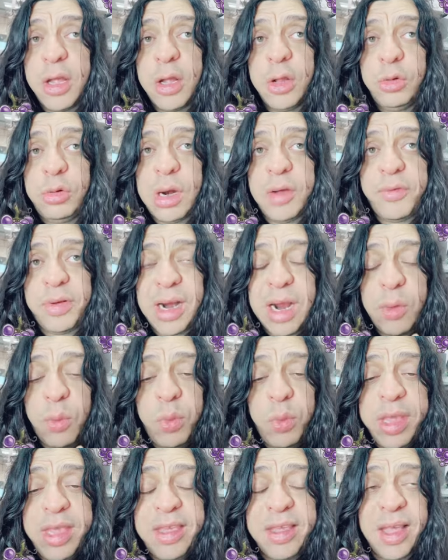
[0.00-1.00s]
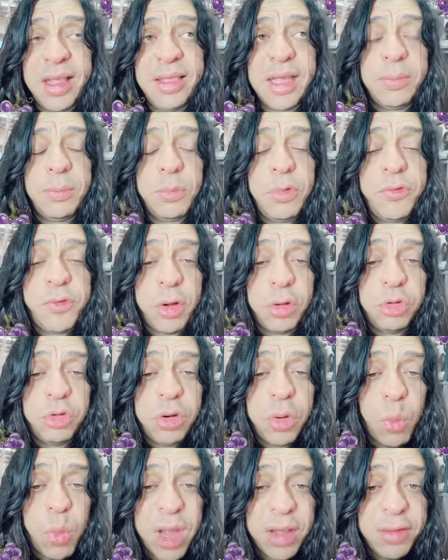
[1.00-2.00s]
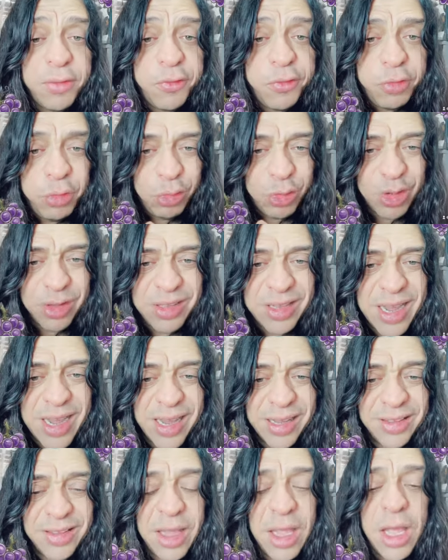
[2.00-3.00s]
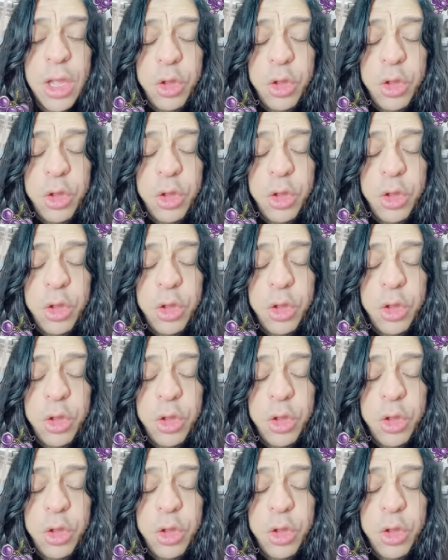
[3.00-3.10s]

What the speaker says: do that for another week, and then move on to the one fruit diet.